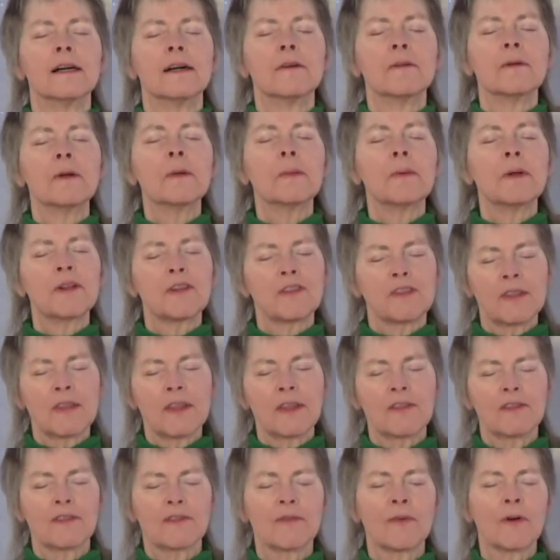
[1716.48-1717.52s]
We wish
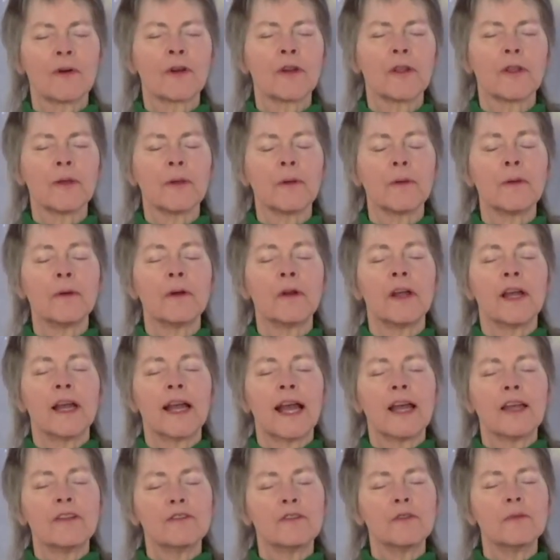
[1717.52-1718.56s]
this for you
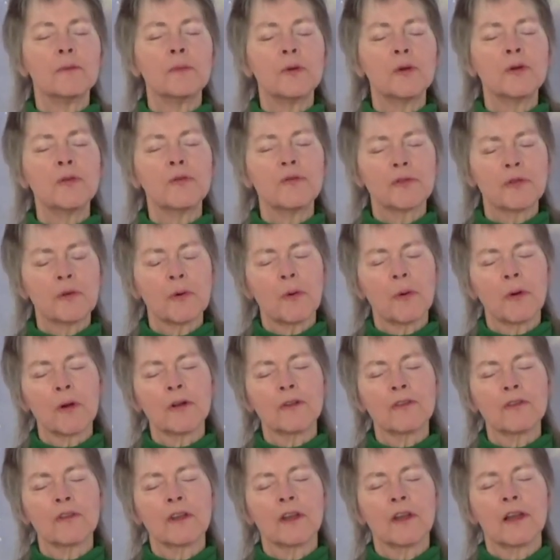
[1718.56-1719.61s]
as you move
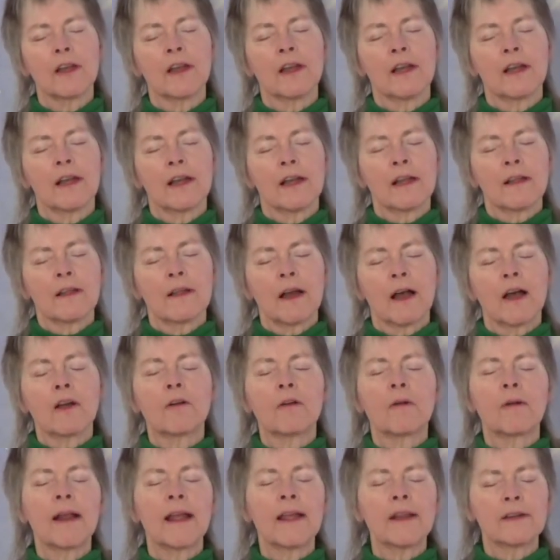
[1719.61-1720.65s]
towards a
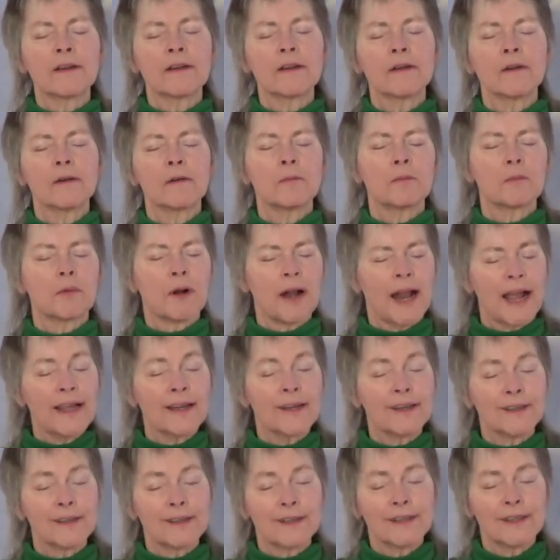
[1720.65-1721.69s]
greater,
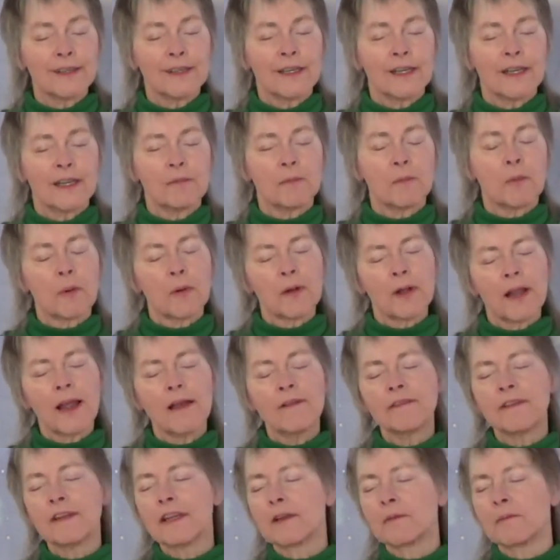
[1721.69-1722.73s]
brighter, more
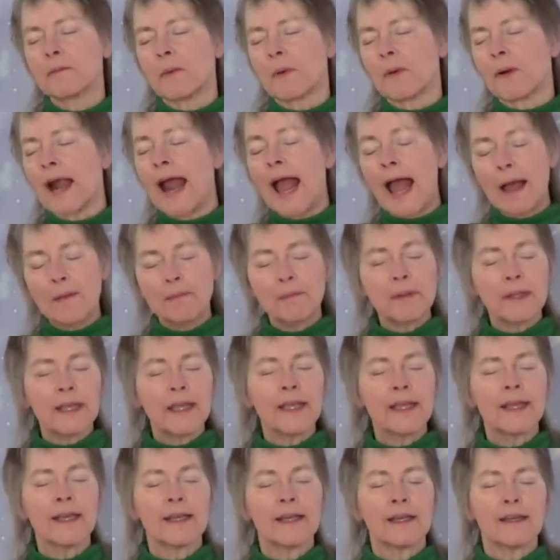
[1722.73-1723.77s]
loving, more
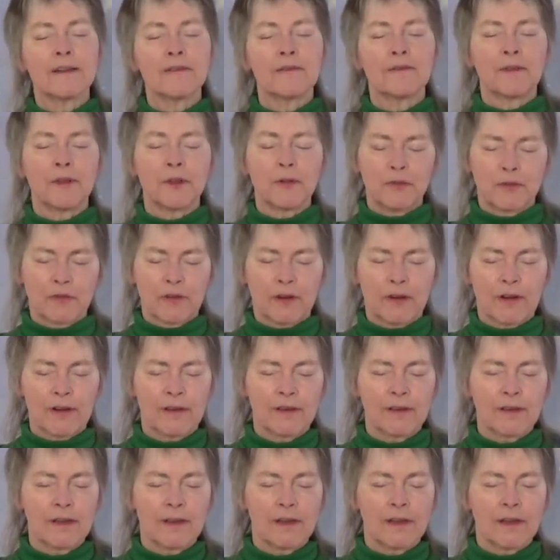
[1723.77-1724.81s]
happy future
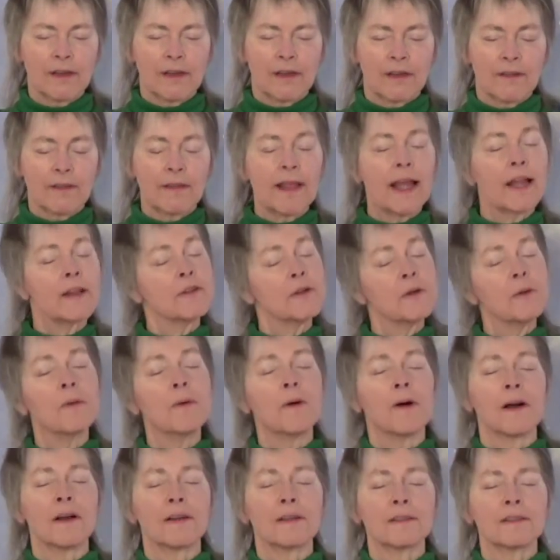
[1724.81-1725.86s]
that you
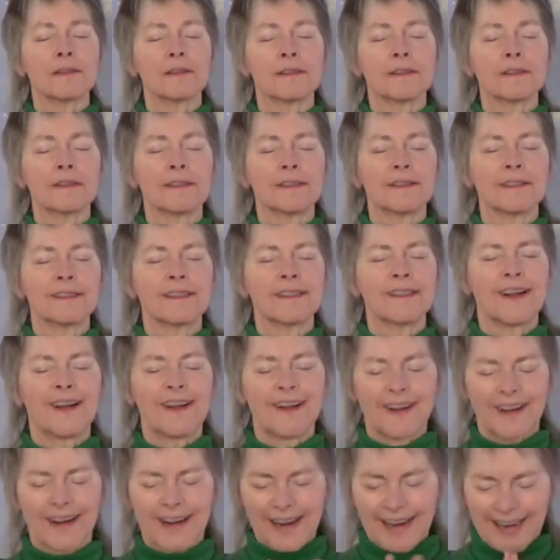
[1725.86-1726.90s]
want.
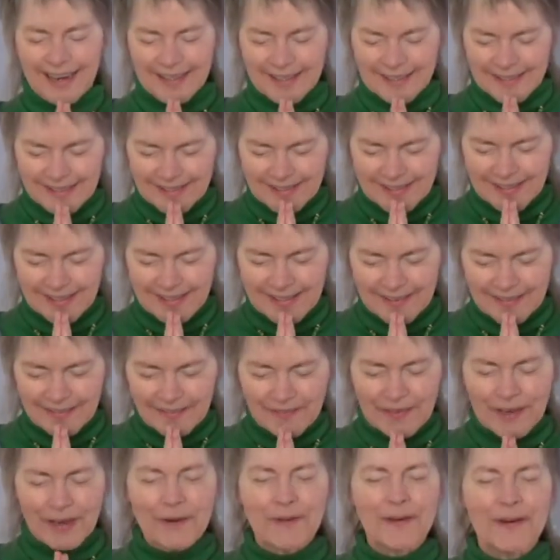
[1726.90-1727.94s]
All right.
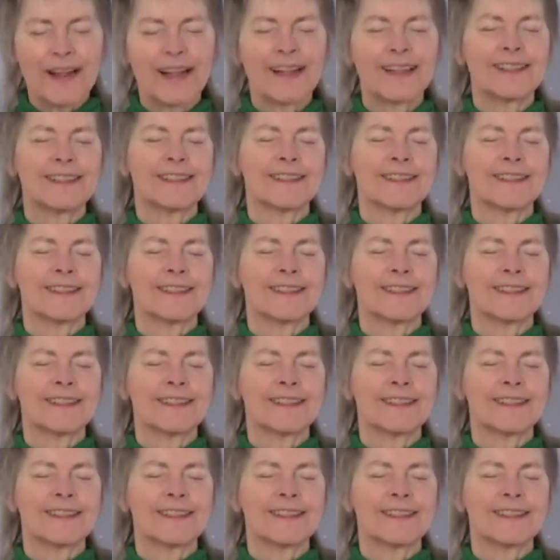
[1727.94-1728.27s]
Farewell.